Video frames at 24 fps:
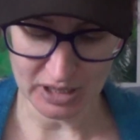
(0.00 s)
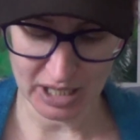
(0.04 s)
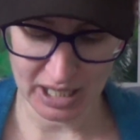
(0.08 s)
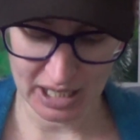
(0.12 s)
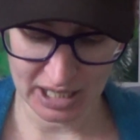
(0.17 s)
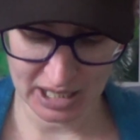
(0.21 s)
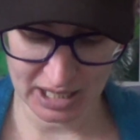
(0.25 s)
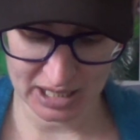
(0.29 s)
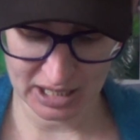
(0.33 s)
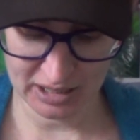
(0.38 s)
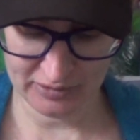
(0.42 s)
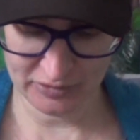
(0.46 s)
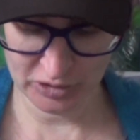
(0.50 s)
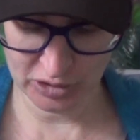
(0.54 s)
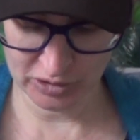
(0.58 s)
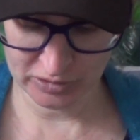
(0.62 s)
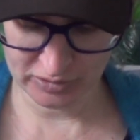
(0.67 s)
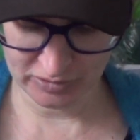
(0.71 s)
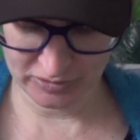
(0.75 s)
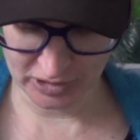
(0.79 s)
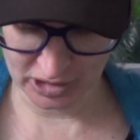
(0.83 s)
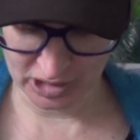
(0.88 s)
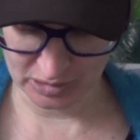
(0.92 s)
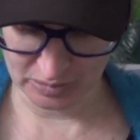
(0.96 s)
And if
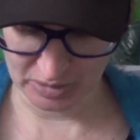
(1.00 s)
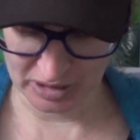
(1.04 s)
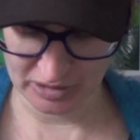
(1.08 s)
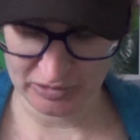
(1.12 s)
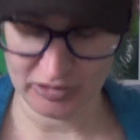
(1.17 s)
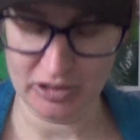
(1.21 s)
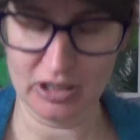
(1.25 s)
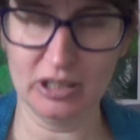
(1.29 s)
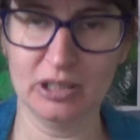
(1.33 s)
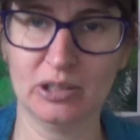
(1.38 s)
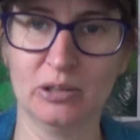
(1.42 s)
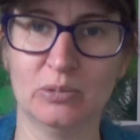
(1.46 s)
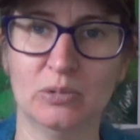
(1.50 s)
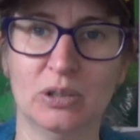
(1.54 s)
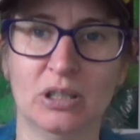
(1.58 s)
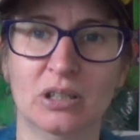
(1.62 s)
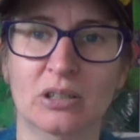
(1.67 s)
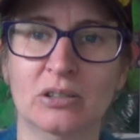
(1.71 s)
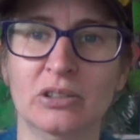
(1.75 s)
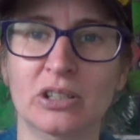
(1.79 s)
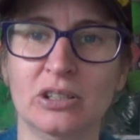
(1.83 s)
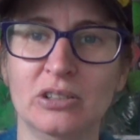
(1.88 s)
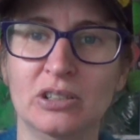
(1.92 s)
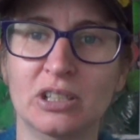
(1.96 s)
you've followed me for a little
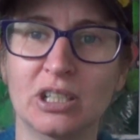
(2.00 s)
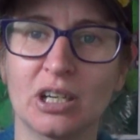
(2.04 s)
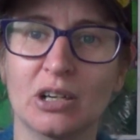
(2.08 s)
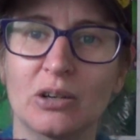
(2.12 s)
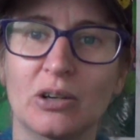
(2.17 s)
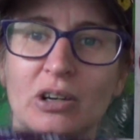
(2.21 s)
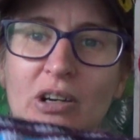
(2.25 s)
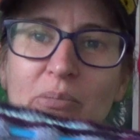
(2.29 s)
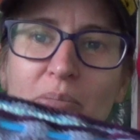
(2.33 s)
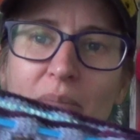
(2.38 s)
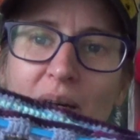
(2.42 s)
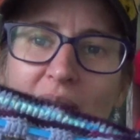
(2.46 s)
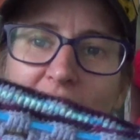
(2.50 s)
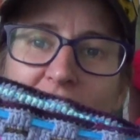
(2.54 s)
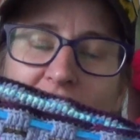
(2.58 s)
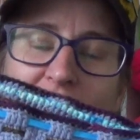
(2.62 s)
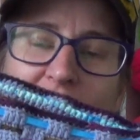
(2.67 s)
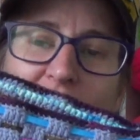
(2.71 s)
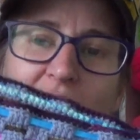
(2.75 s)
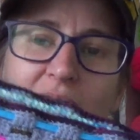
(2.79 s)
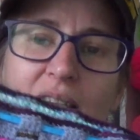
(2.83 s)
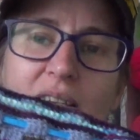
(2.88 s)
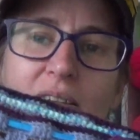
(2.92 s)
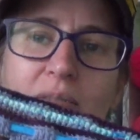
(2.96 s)
while, you know I
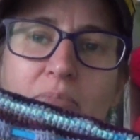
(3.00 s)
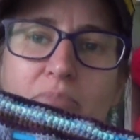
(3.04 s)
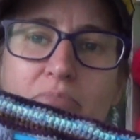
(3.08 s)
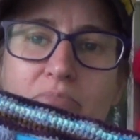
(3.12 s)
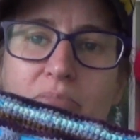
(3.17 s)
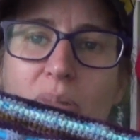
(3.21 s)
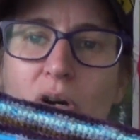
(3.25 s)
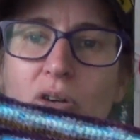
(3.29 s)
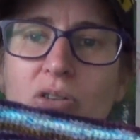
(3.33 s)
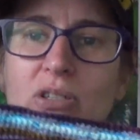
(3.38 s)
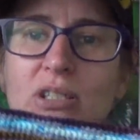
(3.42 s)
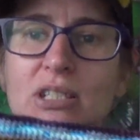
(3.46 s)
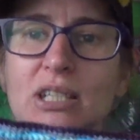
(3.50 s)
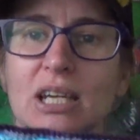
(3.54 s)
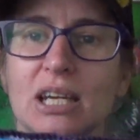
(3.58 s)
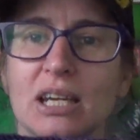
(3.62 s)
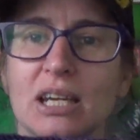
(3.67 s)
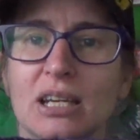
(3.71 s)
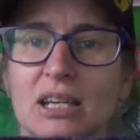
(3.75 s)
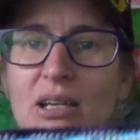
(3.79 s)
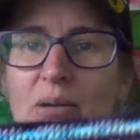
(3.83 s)
made the mosaic